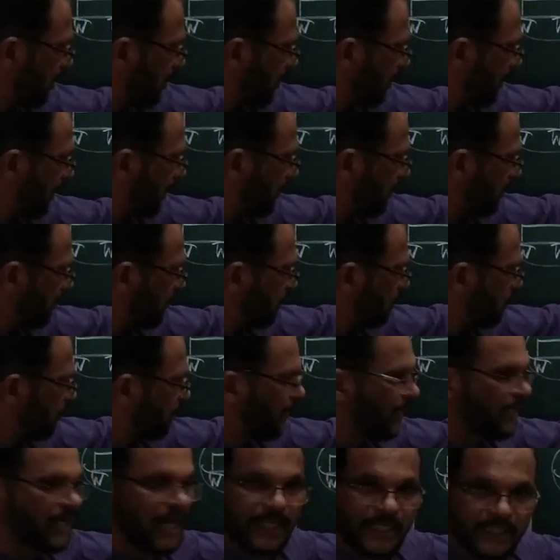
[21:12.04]
Let it
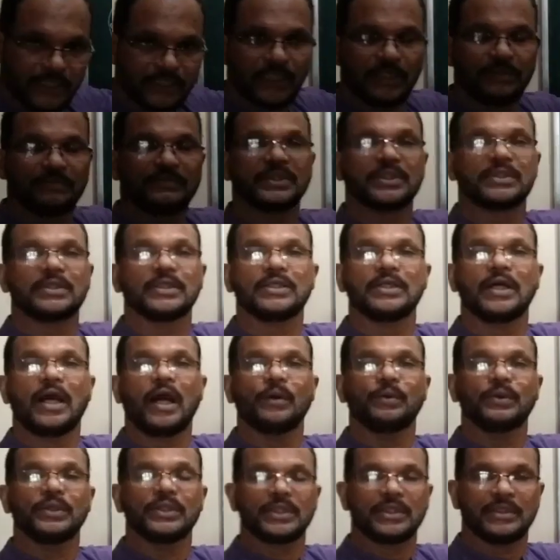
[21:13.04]
be connected with
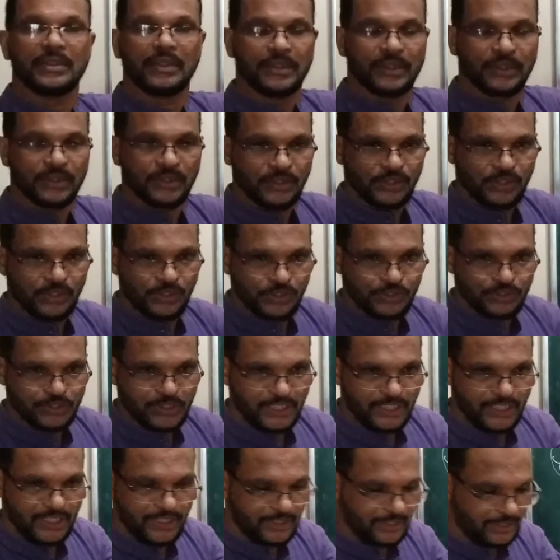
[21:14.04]
our,
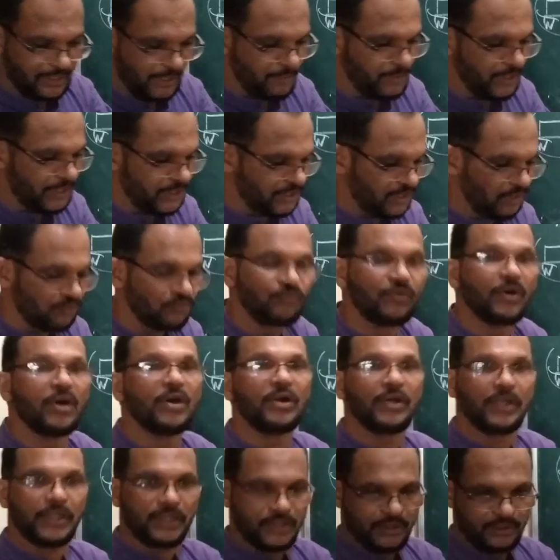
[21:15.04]
say, chemical
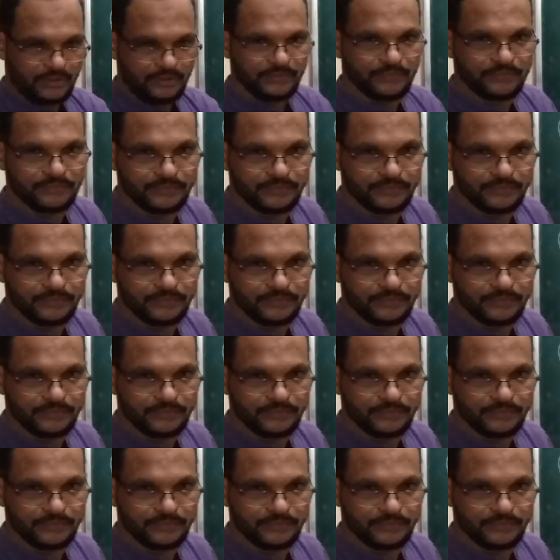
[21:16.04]
world.